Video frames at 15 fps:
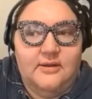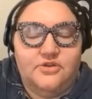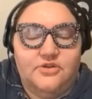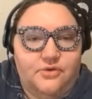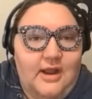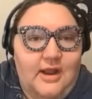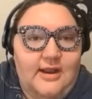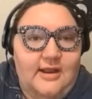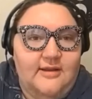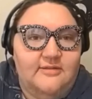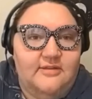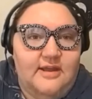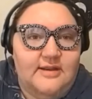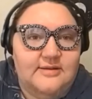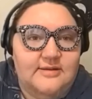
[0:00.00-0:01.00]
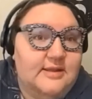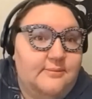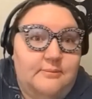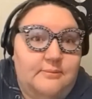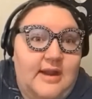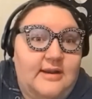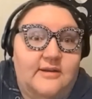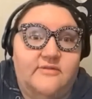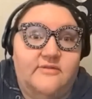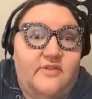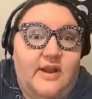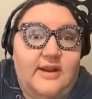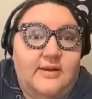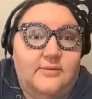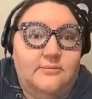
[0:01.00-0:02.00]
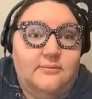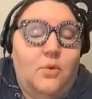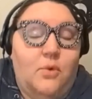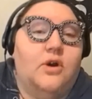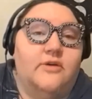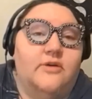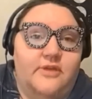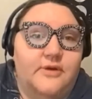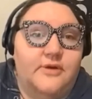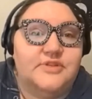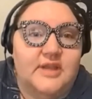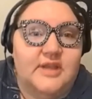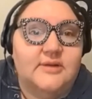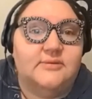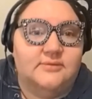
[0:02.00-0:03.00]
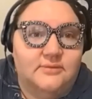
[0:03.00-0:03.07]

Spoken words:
trying things that might invite more of those in,